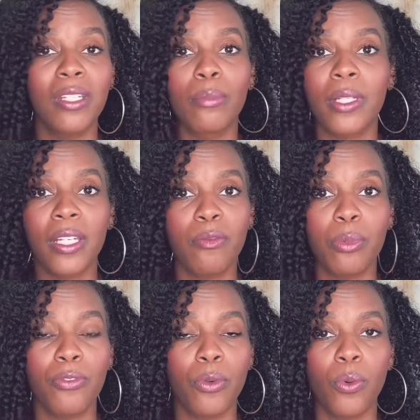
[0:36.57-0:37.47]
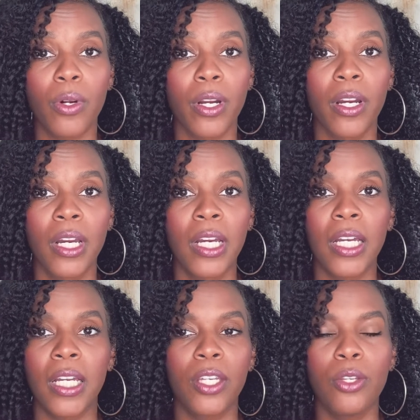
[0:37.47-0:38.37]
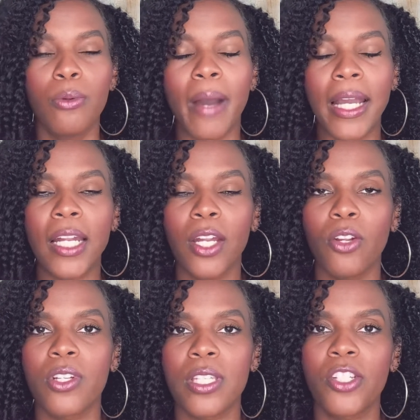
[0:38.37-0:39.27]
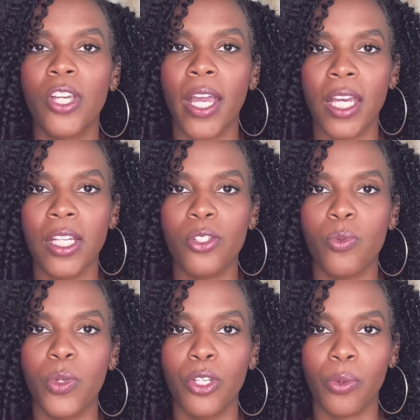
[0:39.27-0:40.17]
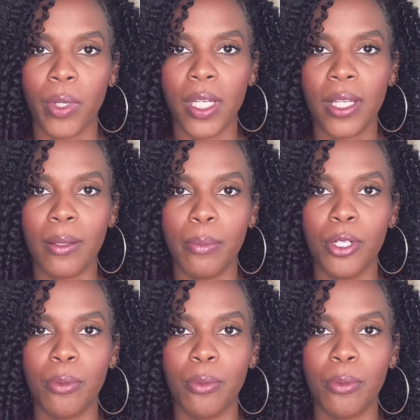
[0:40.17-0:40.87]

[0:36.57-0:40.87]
believe before. You might not notice a change when you're reading the book,